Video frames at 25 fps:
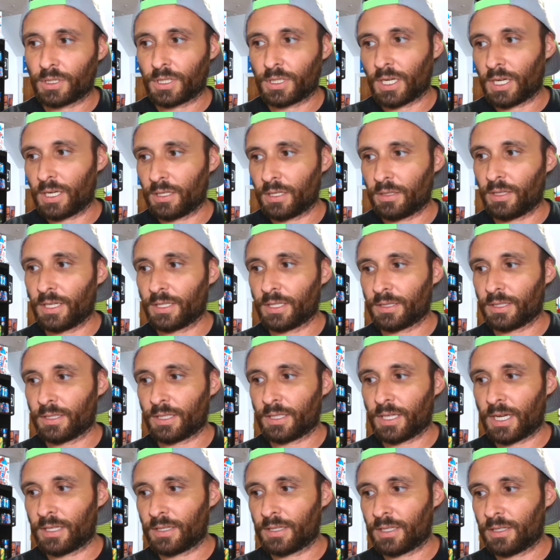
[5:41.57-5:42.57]
kind of like the
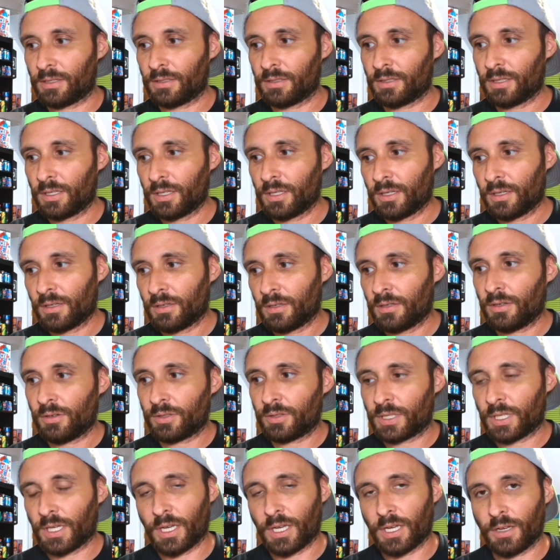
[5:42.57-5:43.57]
guy that,
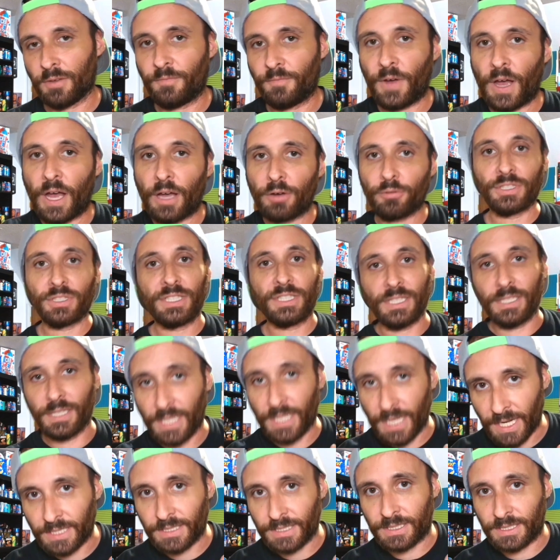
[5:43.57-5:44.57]
okay, if I was in
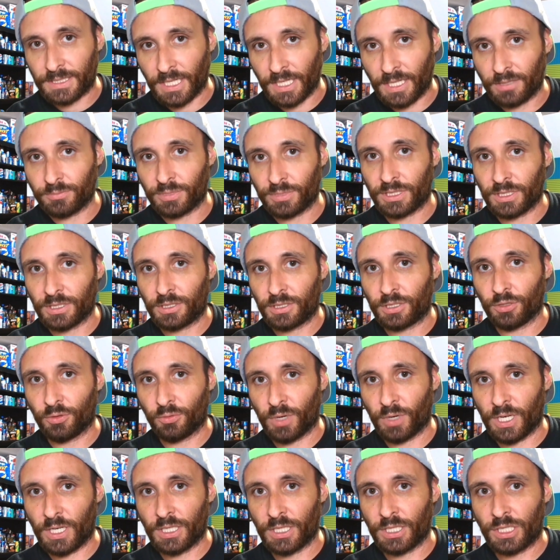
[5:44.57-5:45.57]
that same
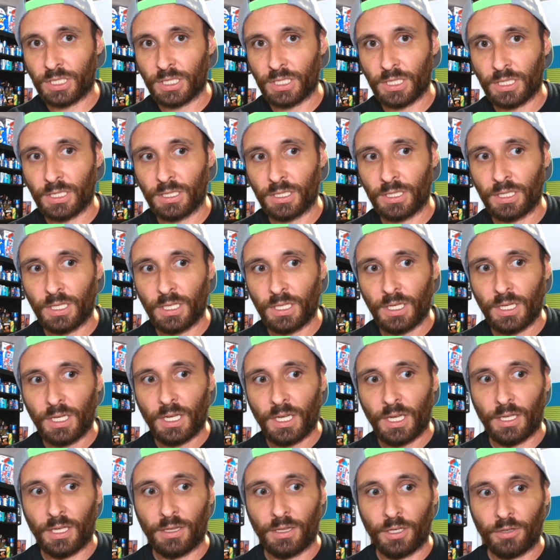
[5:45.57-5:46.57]
situation
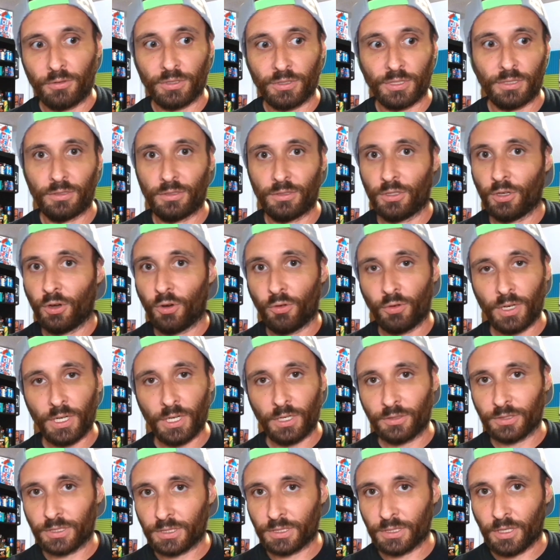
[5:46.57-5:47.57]
and there was no one
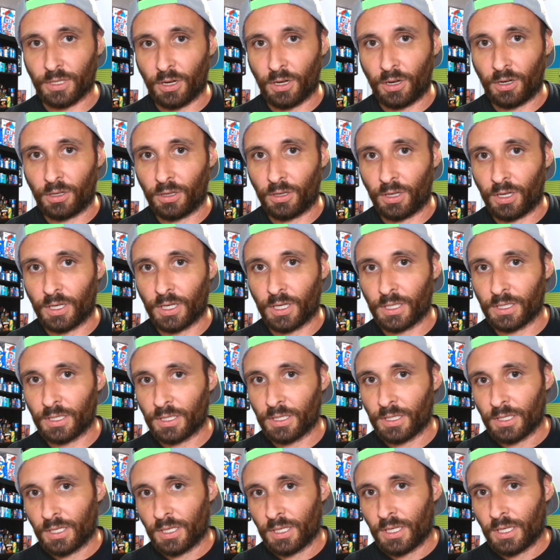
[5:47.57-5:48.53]
else to call on,